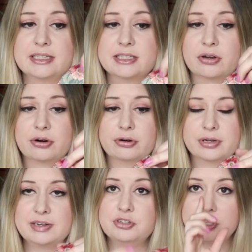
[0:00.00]
so
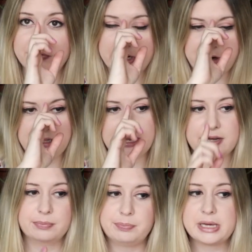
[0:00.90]
it gives you the very
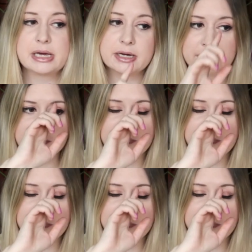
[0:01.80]
like beak